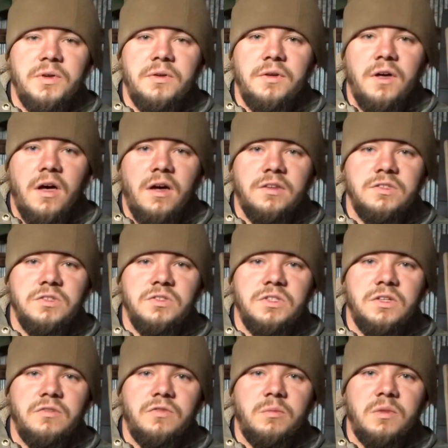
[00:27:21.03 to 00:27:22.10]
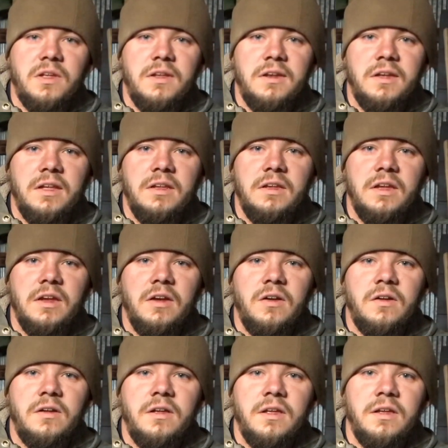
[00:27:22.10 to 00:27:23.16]
oxygen from getting in here
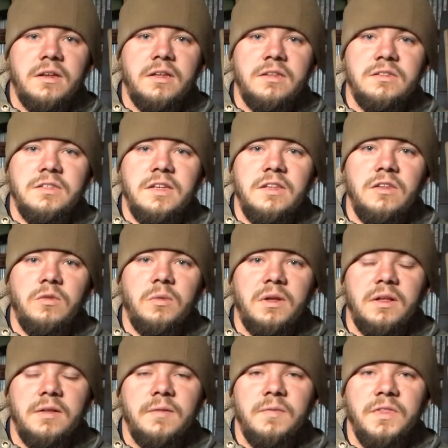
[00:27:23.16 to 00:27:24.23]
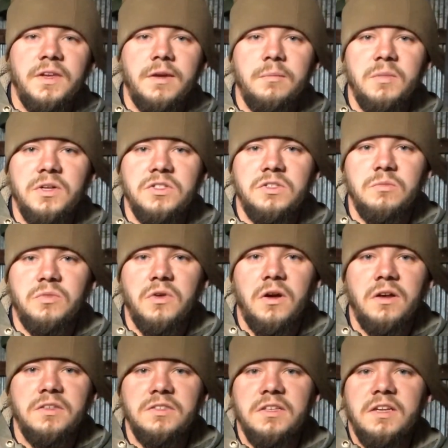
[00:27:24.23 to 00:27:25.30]
and continuing the combustion
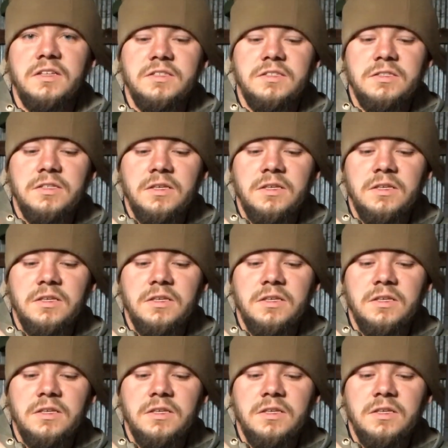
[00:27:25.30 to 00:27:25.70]
process,